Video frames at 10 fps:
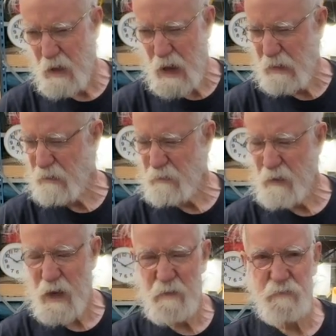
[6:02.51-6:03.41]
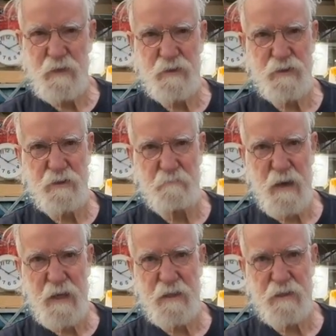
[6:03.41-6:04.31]
I don't know. I have this
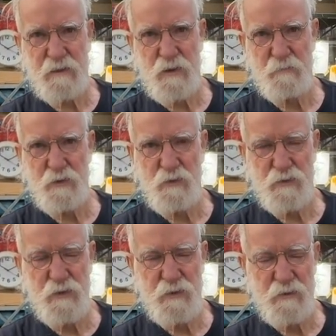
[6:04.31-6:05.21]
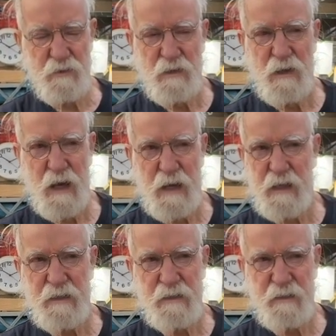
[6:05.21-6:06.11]
Mac computer and
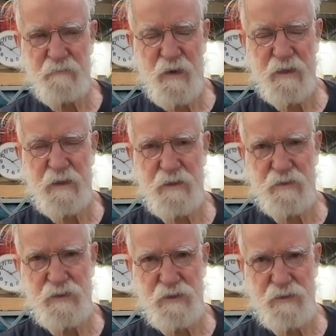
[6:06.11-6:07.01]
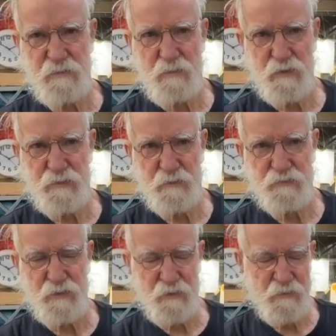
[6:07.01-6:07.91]
I didn't find any CC button.
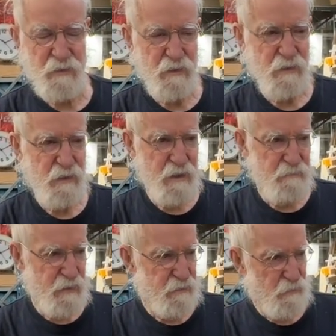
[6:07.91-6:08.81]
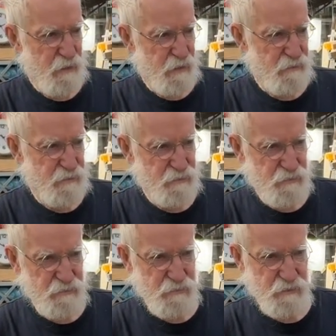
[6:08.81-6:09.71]
So if anyone has
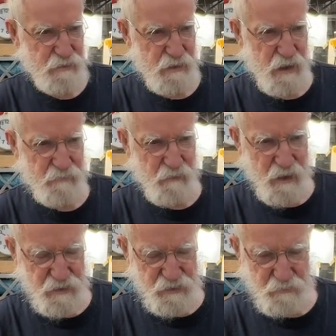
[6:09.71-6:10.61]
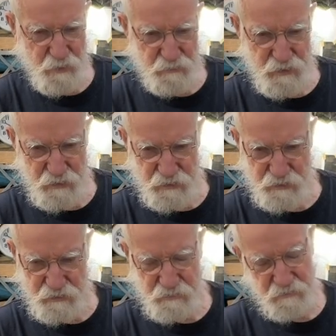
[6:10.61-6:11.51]
advice about this,
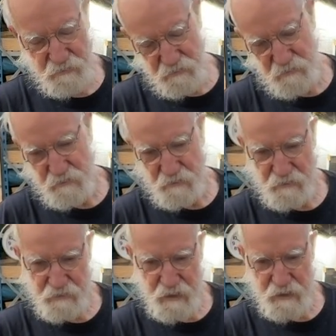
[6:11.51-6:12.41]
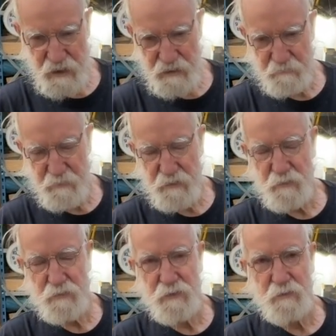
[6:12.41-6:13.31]
they can let me
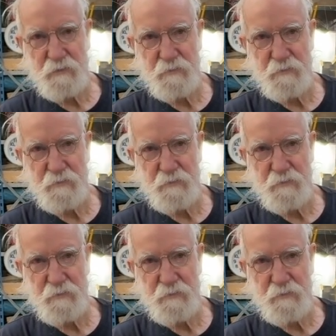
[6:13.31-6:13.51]
know too.